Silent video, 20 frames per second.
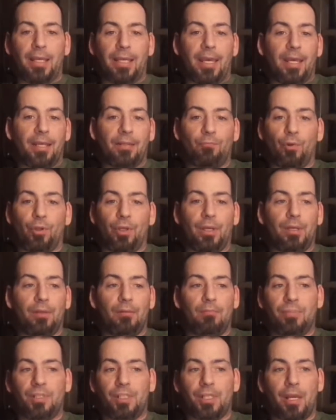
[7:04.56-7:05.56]
can't really
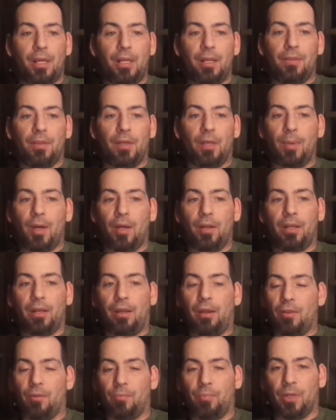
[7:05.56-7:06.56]
say anything about any
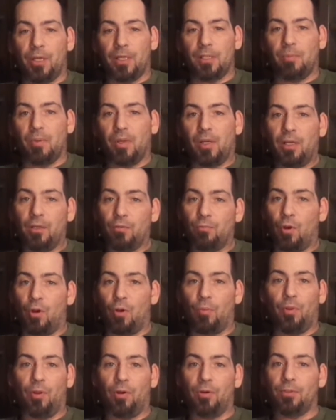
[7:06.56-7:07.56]
other place because
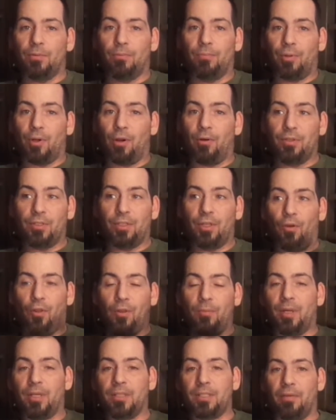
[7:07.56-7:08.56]
Rodent Pro is the only
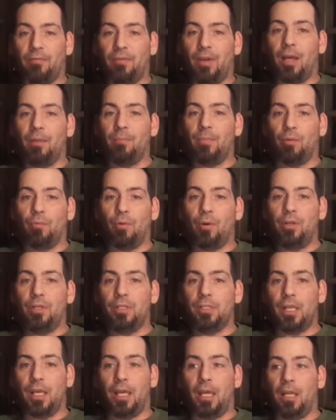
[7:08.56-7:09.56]
place I've gotten my
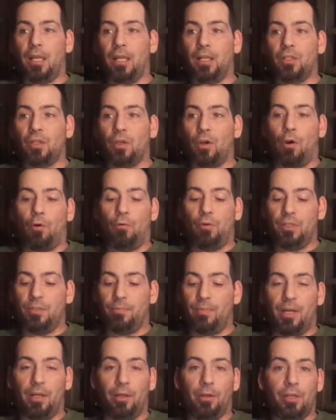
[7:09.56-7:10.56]
rodents, and it's always
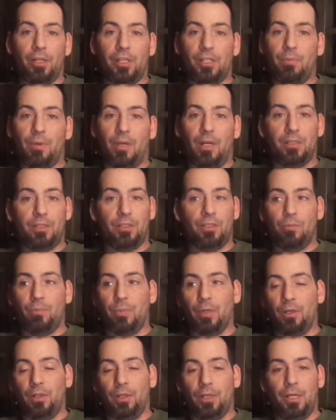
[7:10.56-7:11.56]
been a good experience.
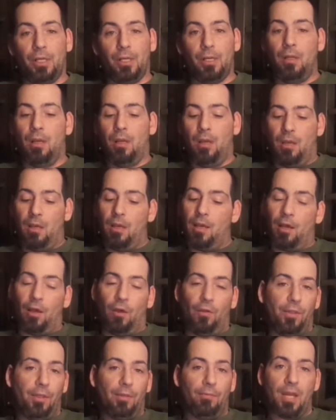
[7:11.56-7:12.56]
Super clean,
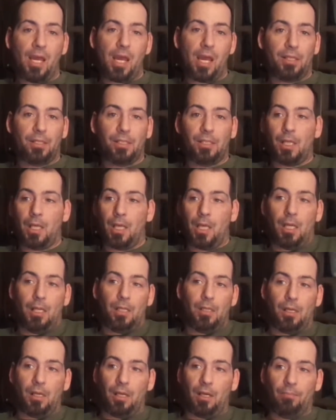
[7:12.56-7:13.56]
healthy rats,
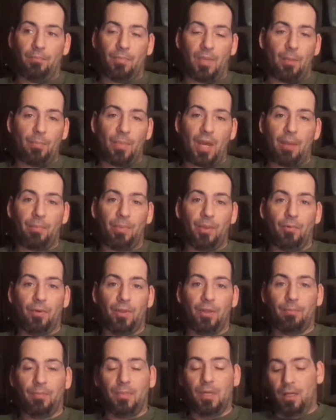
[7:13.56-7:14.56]
and I'm happy with
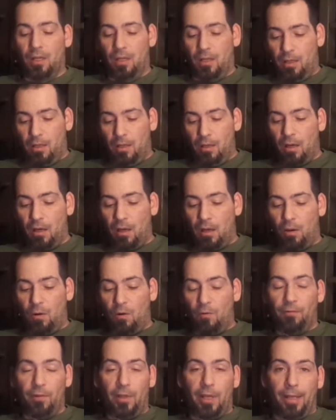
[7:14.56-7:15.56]
them.
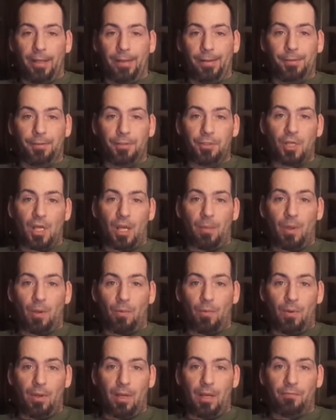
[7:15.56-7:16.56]
Hopefully I get in the shop, I
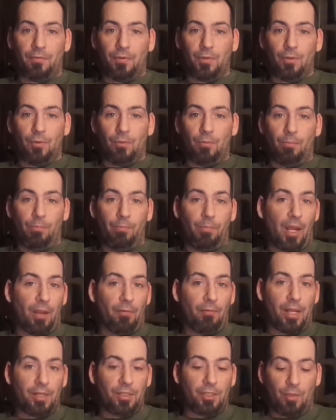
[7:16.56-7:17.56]
won't have to buy
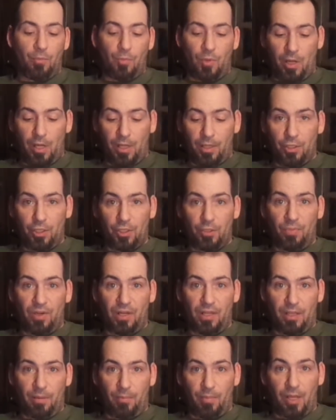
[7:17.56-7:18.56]
rats anymore. I can just
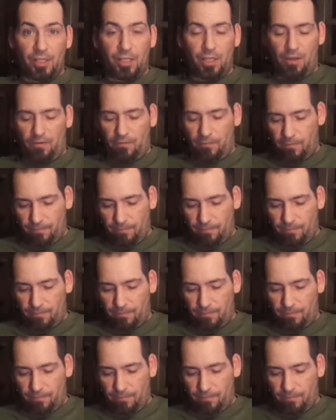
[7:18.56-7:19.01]
breed them myself.